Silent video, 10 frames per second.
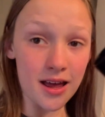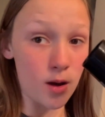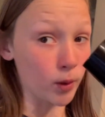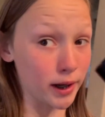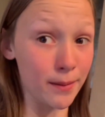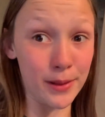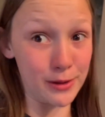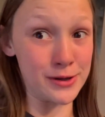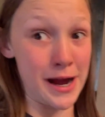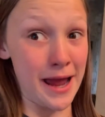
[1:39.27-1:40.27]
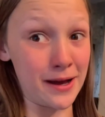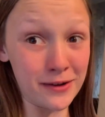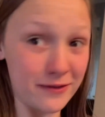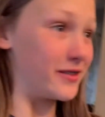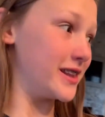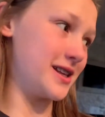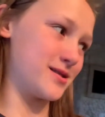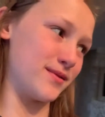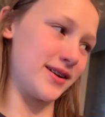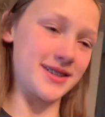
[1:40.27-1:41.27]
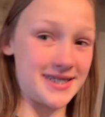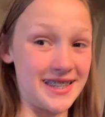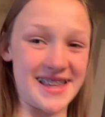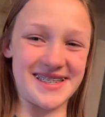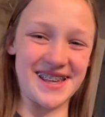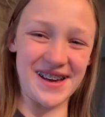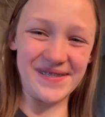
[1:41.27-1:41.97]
we're gonna blow dry it. Hopefully this works. Let's go.